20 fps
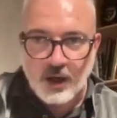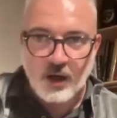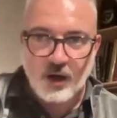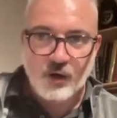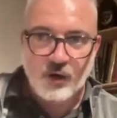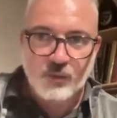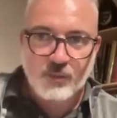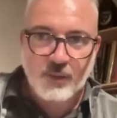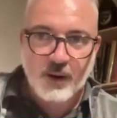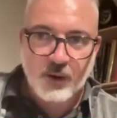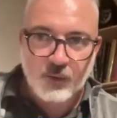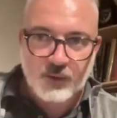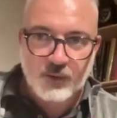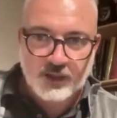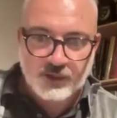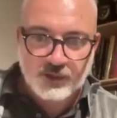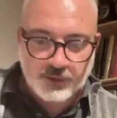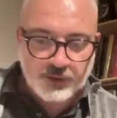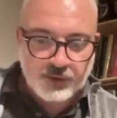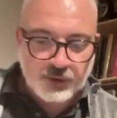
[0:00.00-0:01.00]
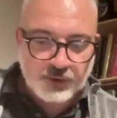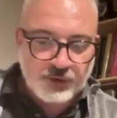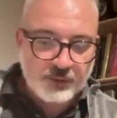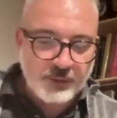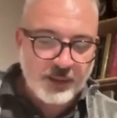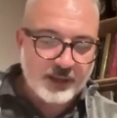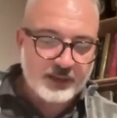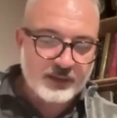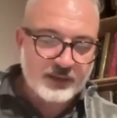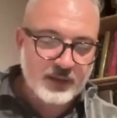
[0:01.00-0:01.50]
oak barrel, as we talked
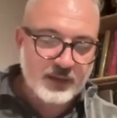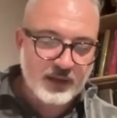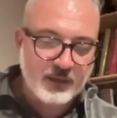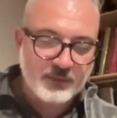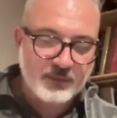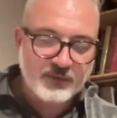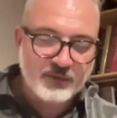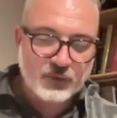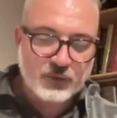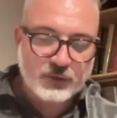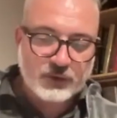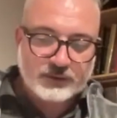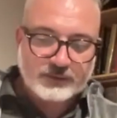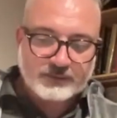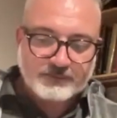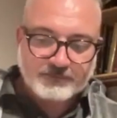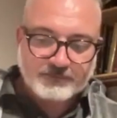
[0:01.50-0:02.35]
about before.